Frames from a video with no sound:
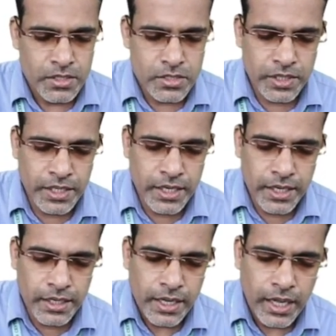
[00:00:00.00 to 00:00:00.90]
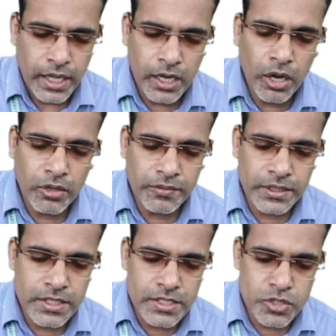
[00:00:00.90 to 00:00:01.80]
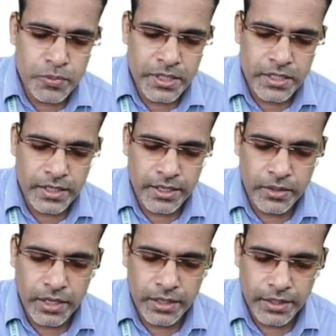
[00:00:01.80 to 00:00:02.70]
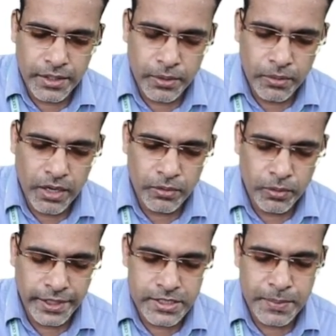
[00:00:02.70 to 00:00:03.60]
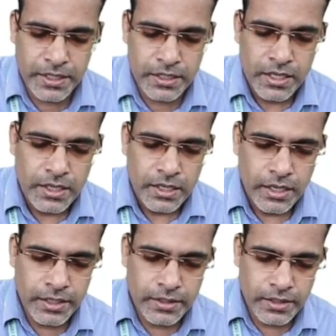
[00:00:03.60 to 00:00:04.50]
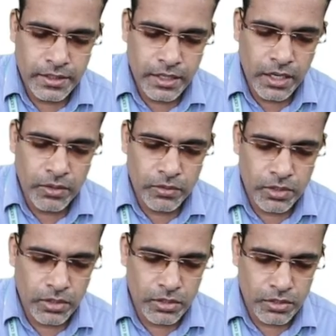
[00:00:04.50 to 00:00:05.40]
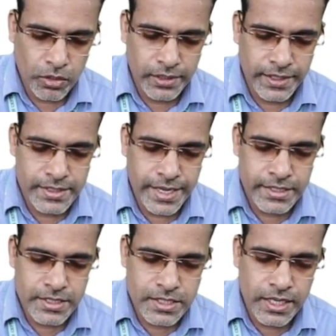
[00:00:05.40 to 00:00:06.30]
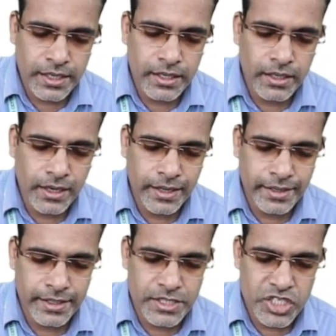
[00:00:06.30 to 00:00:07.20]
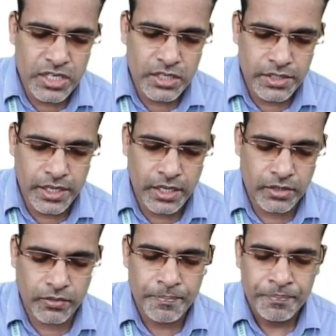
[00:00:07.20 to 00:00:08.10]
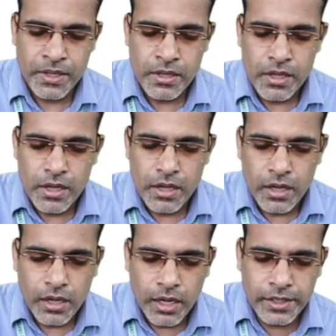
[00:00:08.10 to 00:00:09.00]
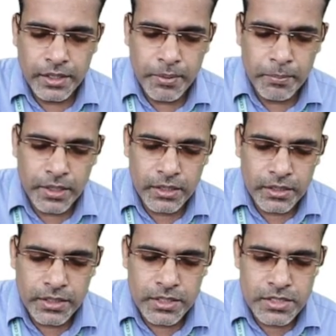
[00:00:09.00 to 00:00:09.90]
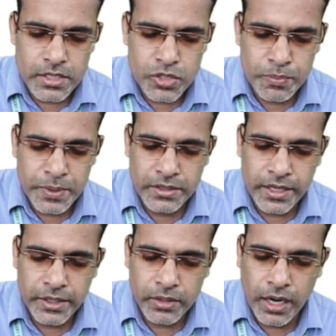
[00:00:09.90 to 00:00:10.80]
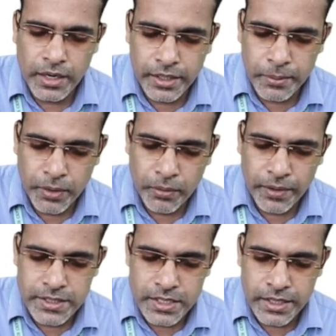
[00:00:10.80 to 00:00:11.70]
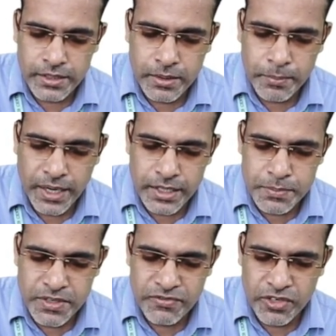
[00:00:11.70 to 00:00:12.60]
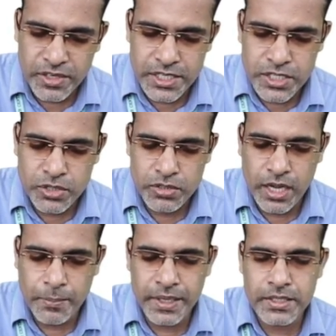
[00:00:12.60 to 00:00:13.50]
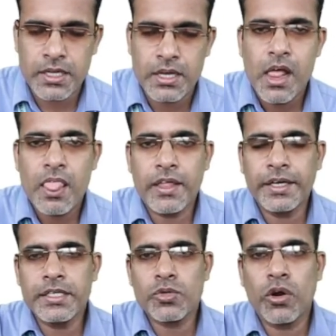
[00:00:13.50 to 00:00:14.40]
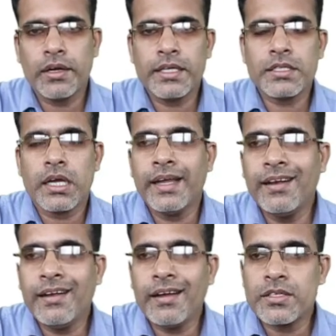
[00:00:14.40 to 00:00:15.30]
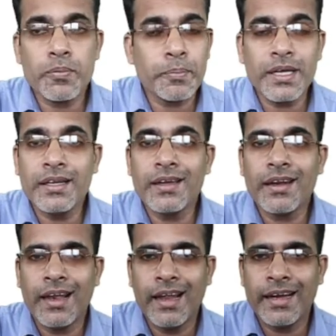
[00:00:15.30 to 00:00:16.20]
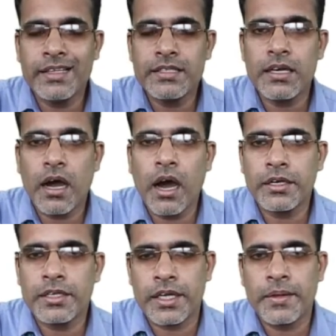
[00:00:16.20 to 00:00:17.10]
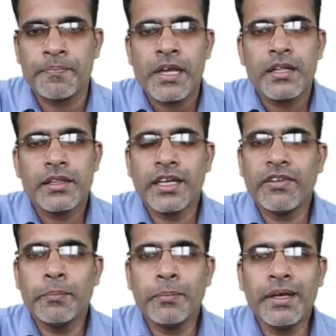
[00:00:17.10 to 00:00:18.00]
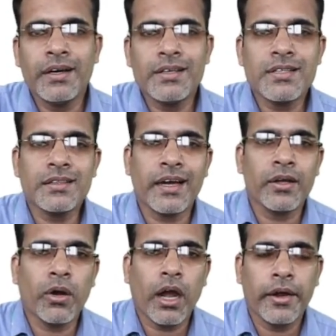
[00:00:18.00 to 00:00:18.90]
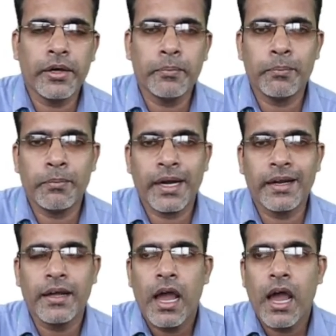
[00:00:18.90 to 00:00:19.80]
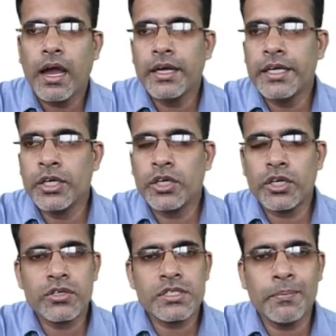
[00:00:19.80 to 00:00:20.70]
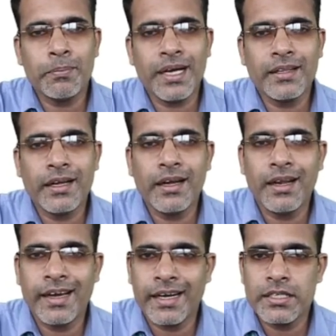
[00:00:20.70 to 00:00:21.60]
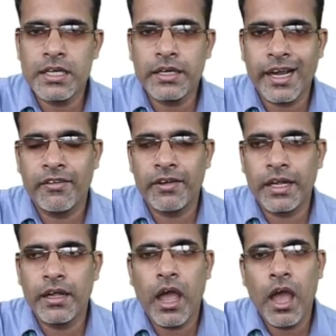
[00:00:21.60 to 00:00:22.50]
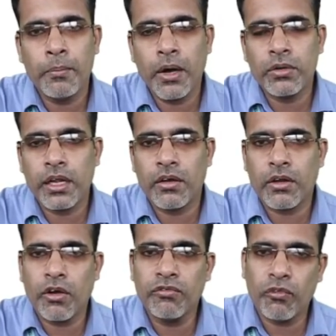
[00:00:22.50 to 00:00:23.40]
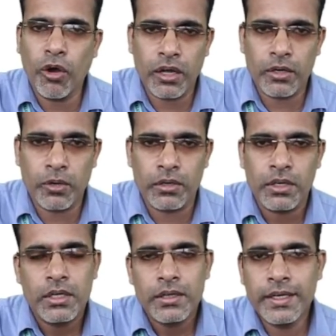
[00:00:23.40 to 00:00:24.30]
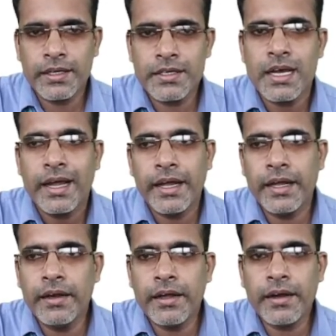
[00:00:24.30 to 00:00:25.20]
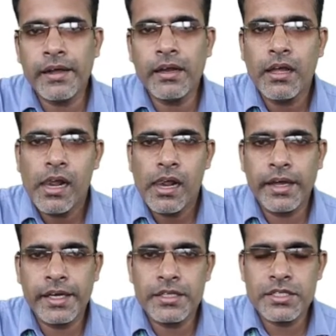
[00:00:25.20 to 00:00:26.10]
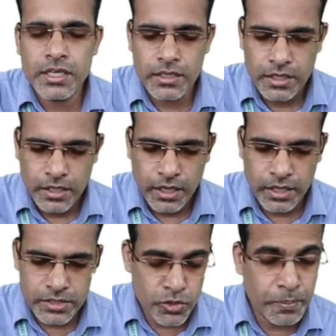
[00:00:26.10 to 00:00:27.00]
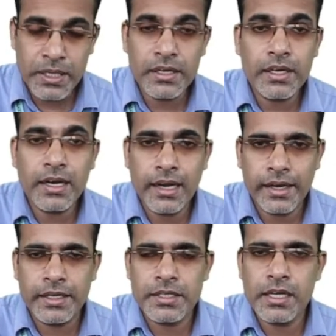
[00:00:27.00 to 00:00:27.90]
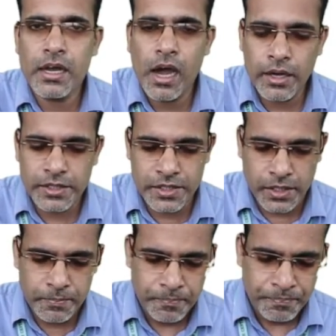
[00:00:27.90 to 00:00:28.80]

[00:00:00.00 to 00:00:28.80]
So here along this superior thyroid artery you have to expect another nerve called as external laryngeal nerve. And remember this uh, superior thyroid artery provides another branch before reaching to the apex that is called as inferior superior laryngeal artery that will pierce the thyroid membrane in order to supply the laryngeal cavity above the level of vocal cord that is internal laryngeal uh, superior laryngeal artery